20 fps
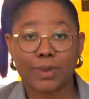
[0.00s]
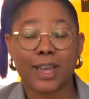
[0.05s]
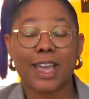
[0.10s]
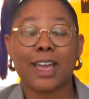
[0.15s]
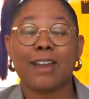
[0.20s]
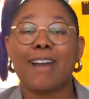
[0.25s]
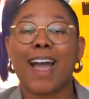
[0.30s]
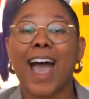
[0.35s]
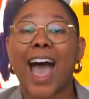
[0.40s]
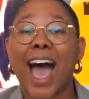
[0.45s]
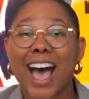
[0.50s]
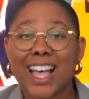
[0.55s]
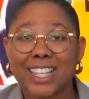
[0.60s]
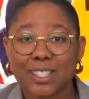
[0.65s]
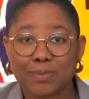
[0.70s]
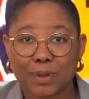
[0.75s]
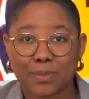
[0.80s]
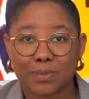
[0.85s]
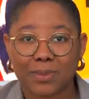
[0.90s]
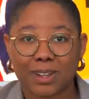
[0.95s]
my hair
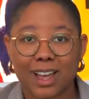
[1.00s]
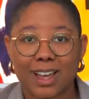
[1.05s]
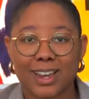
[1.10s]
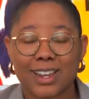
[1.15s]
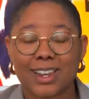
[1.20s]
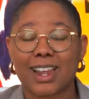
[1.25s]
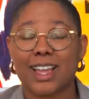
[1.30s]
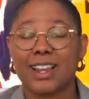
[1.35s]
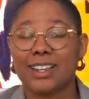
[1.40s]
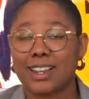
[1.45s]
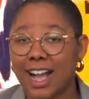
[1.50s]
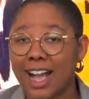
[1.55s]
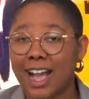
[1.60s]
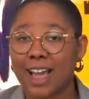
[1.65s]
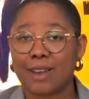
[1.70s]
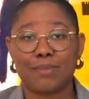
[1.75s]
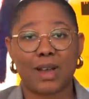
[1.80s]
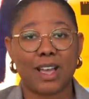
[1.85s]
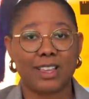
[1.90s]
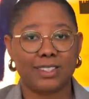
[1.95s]
has been blonde and I dye
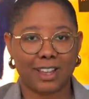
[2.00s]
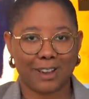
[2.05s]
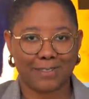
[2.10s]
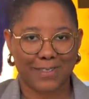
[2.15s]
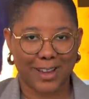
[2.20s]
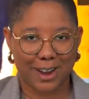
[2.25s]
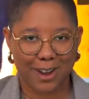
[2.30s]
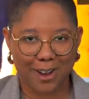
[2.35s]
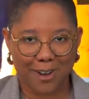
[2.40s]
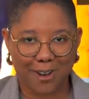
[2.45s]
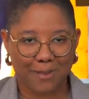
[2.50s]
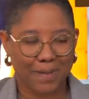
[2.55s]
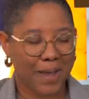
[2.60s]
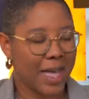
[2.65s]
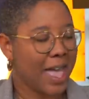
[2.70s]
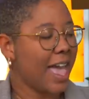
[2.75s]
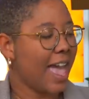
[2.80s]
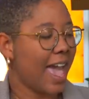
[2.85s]
it myself at home.